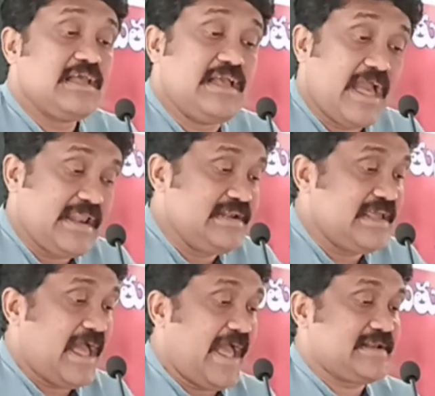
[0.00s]

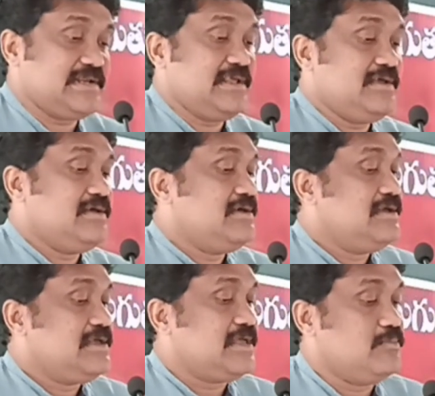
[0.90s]
Guarantee Act,
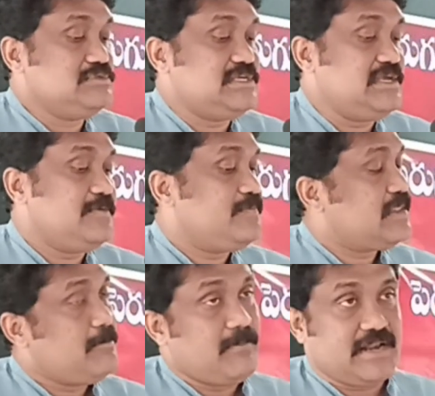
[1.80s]
MG
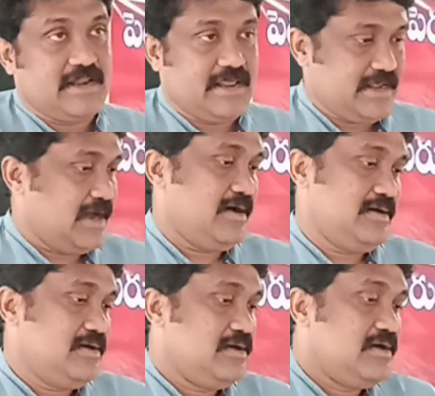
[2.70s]
Manrega,
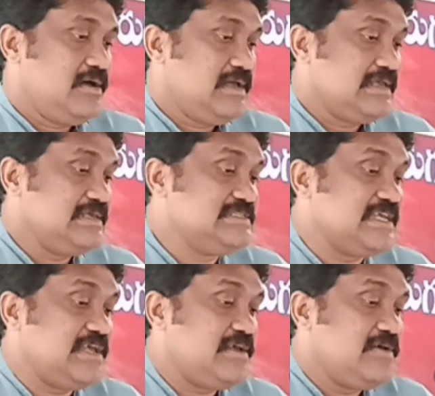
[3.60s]
is
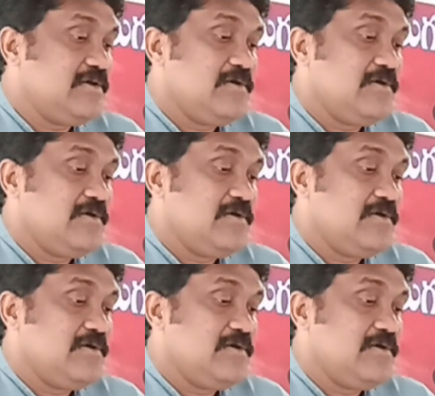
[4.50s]
a